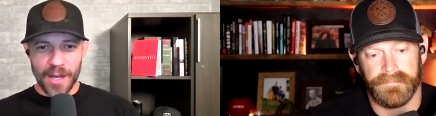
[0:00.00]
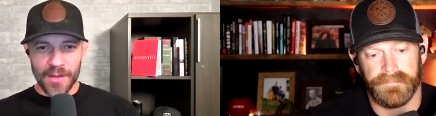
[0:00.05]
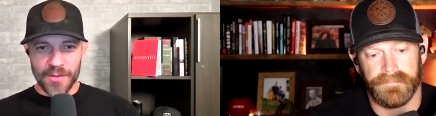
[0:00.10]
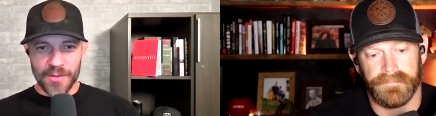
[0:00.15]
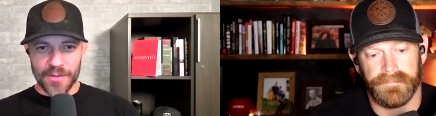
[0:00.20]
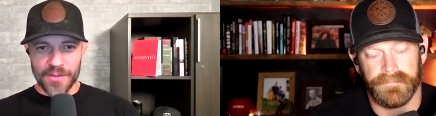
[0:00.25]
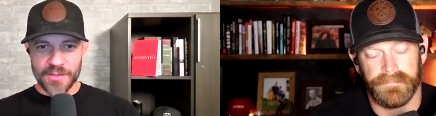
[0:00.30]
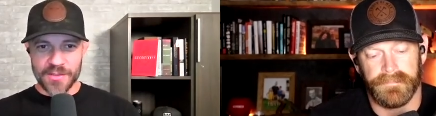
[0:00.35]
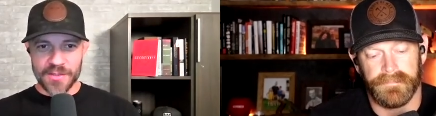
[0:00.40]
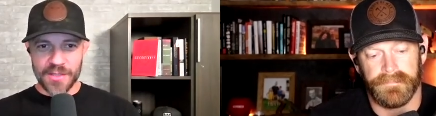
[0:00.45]

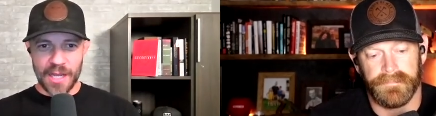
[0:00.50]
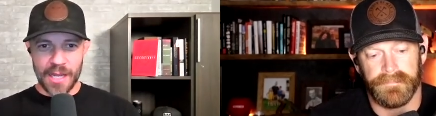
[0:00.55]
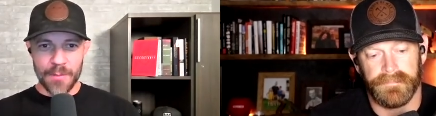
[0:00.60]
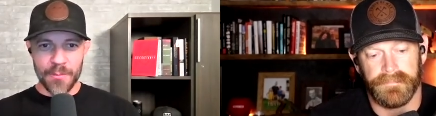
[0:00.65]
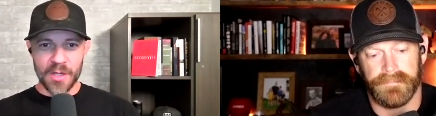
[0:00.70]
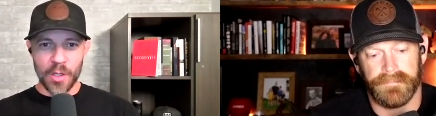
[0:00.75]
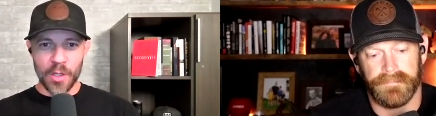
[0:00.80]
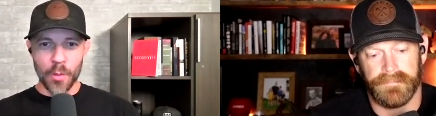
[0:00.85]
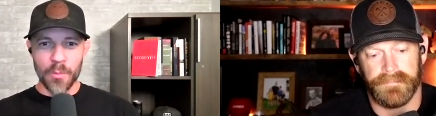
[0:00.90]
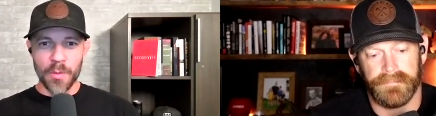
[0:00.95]
Speaker 1: others. I'm
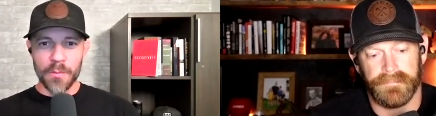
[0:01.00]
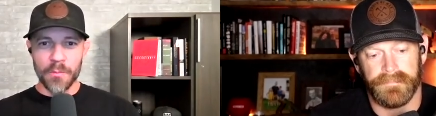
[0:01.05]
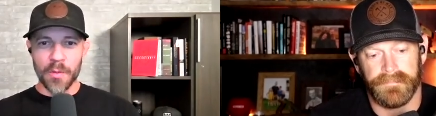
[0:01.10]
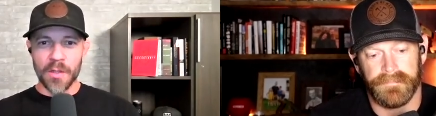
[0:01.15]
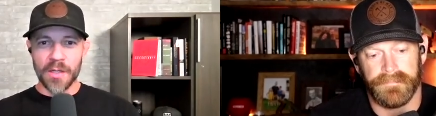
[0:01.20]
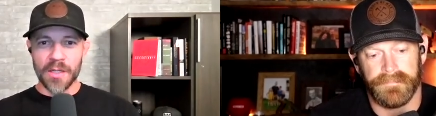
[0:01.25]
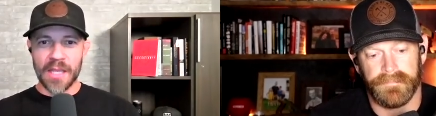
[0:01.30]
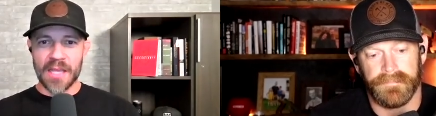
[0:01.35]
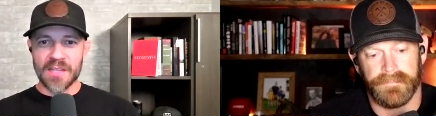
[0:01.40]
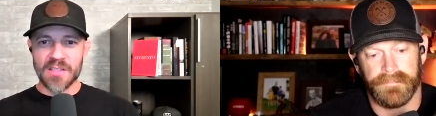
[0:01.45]
an open
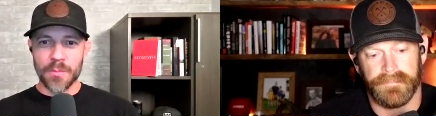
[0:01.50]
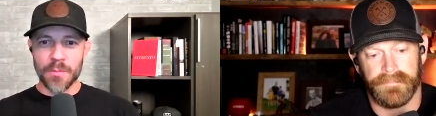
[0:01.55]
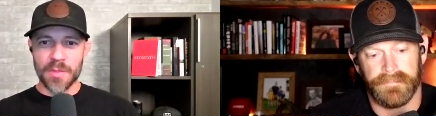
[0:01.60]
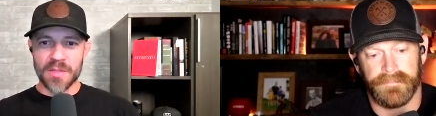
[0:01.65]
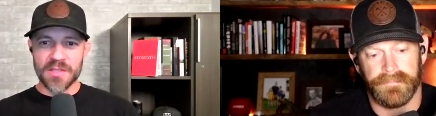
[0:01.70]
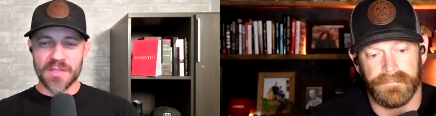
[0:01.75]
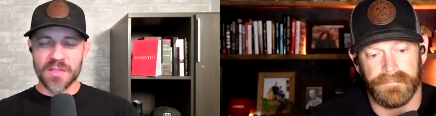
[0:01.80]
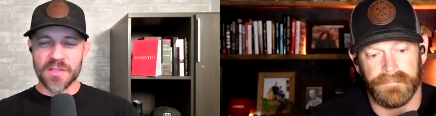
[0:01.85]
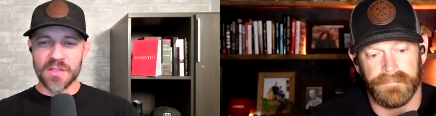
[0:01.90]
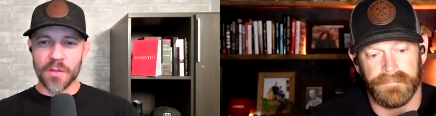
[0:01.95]
book. As a
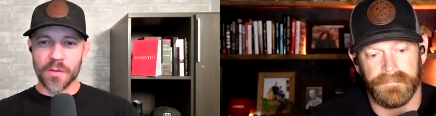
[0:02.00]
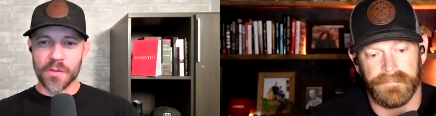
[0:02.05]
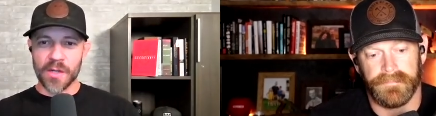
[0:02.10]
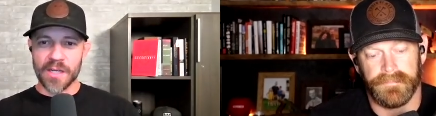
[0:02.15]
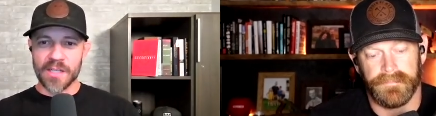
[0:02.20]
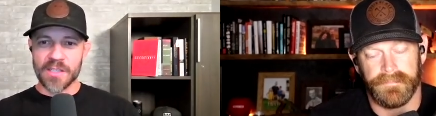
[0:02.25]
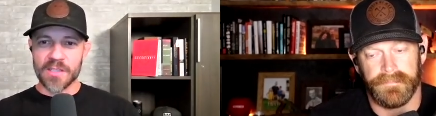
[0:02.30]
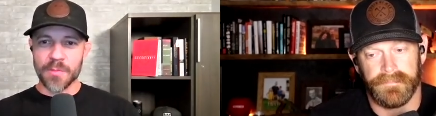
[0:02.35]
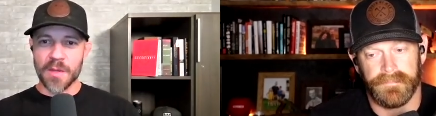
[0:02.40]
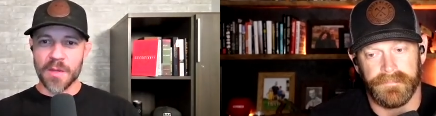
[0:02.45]
business owner, I
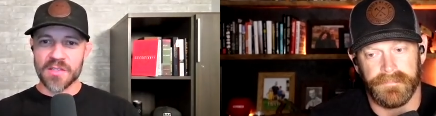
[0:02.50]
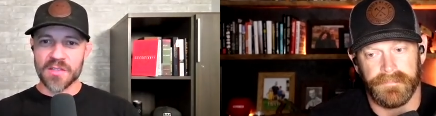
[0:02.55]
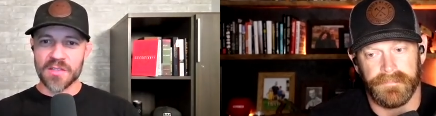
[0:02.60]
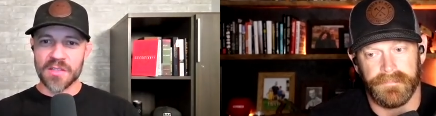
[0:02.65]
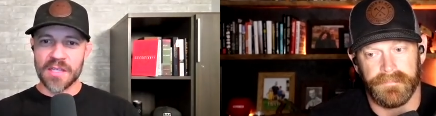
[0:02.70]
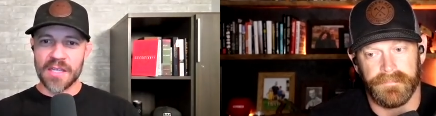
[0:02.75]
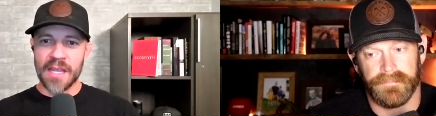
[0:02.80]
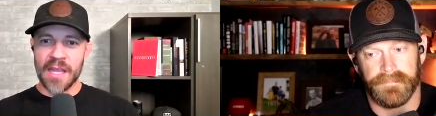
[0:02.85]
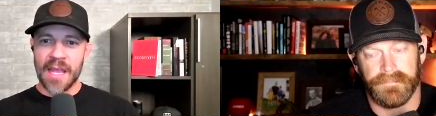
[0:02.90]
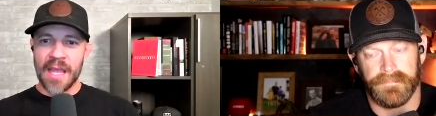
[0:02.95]

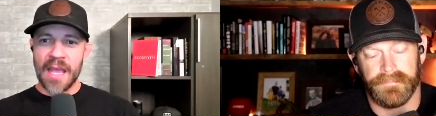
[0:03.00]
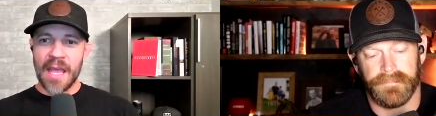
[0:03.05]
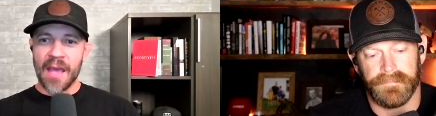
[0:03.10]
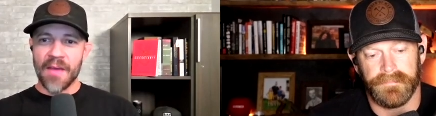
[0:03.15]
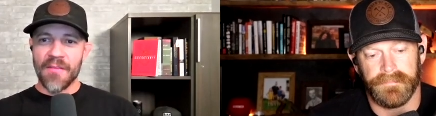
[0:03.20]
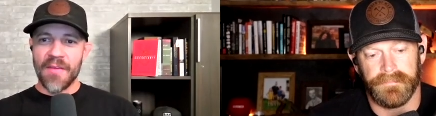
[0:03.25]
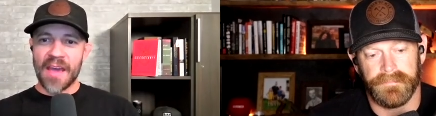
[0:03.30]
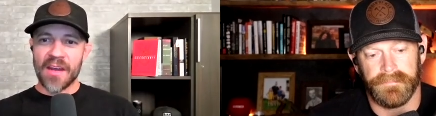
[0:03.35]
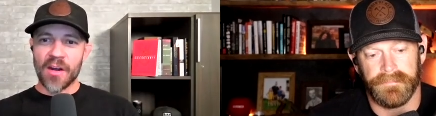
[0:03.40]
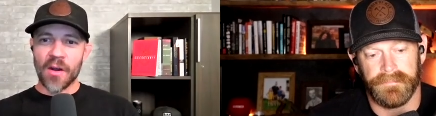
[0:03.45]
especially
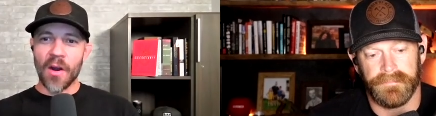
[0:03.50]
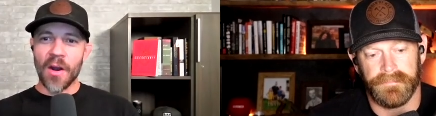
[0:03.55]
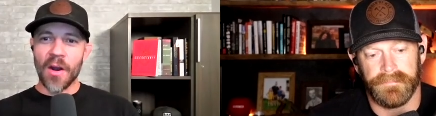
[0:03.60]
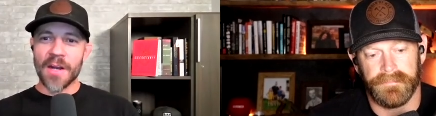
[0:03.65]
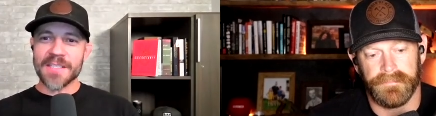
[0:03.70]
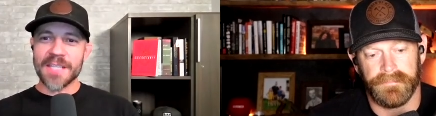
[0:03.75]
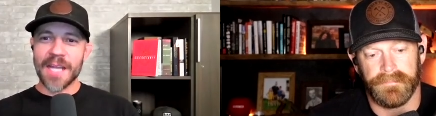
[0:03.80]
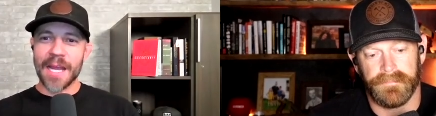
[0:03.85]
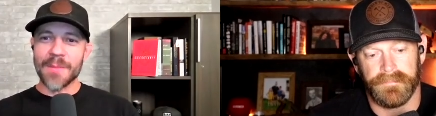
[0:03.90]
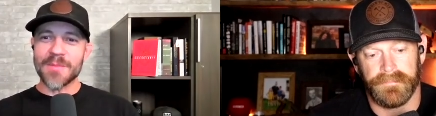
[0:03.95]
have had a
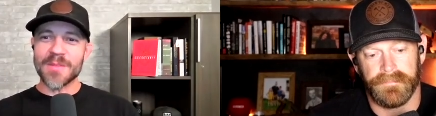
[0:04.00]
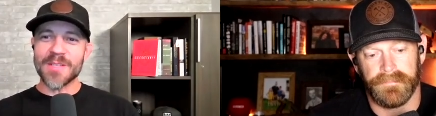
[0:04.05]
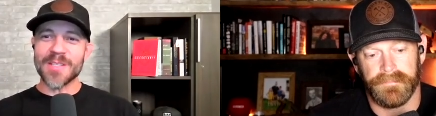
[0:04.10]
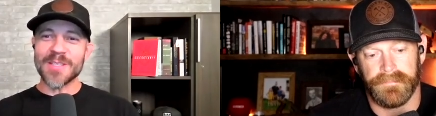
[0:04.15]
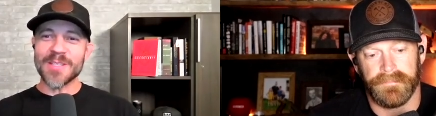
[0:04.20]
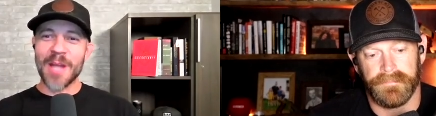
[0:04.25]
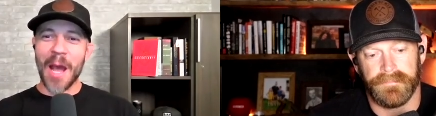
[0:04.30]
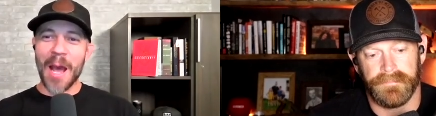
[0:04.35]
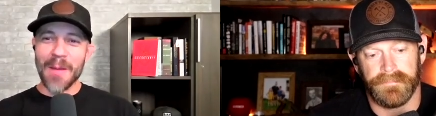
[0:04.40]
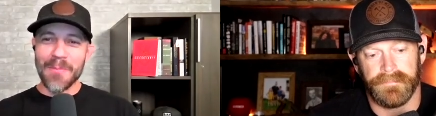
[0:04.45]
hard time
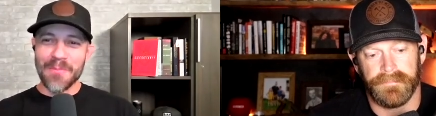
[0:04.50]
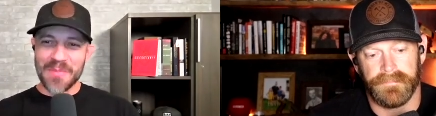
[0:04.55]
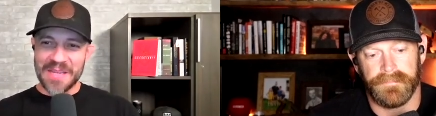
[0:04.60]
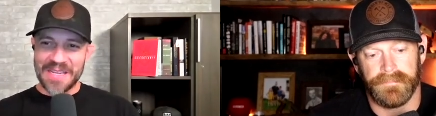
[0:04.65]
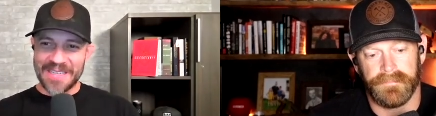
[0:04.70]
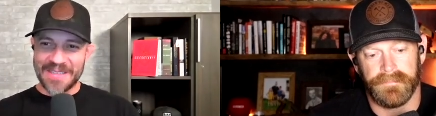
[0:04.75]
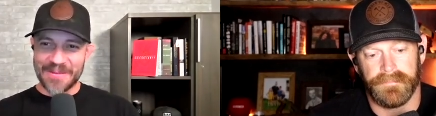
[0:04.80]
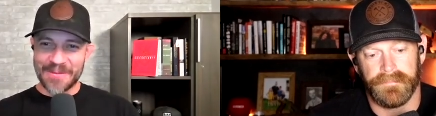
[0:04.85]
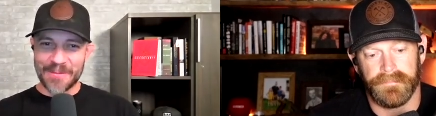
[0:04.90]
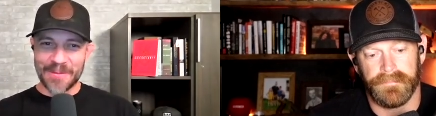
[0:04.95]

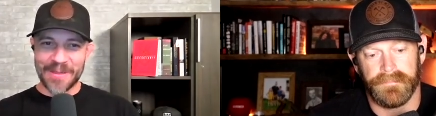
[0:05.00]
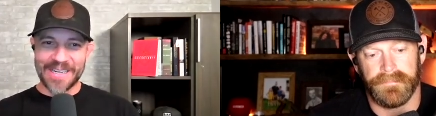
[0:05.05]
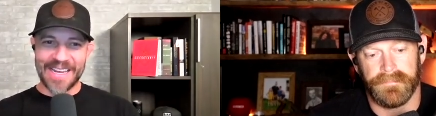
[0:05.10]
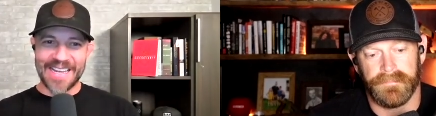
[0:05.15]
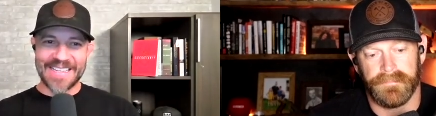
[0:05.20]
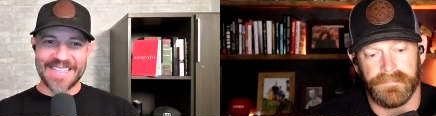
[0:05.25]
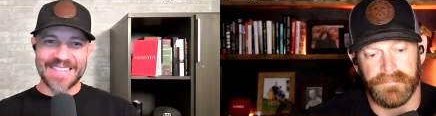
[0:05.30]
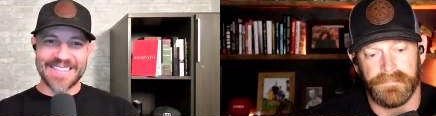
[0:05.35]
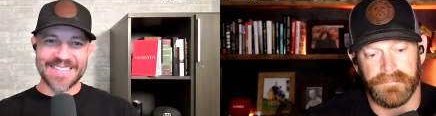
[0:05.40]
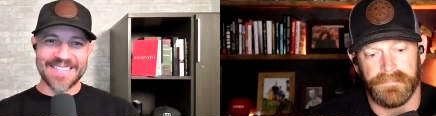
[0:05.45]
stopping when
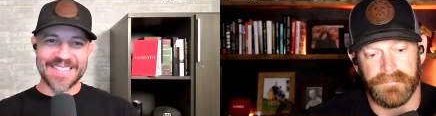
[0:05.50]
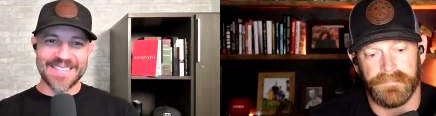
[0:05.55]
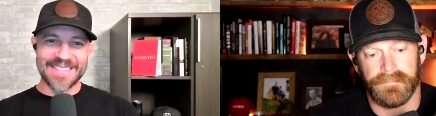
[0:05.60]
I get